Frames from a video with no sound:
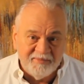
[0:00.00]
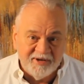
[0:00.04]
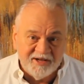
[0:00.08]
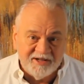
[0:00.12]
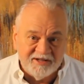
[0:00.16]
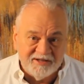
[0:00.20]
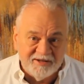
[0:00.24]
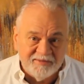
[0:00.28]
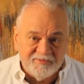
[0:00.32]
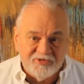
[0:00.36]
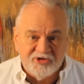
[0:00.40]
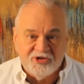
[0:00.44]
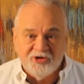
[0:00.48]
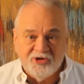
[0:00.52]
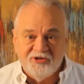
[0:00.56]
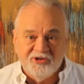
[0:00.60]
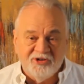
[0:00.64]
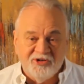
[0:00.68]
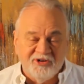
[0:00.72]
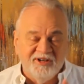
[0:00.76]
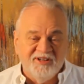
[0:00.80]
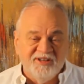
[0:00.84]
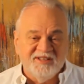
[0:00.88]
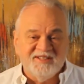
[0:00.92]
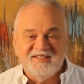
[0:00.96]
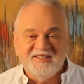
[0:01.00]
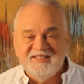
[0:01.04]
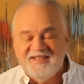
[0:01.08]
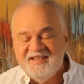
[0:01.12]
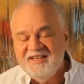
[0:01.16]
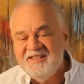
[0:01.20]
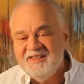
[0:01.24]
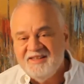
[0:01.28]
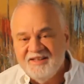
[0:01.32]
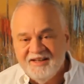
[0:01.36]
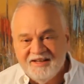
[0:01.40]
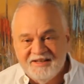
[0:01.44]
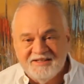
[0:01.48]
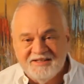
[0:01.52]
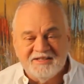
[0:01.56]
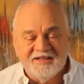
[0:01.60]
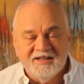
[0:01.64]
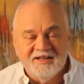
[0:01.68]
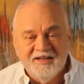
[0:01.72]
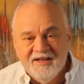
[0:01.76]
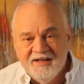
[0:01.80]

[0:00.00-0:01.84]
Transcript: because I'm sure you're going to see things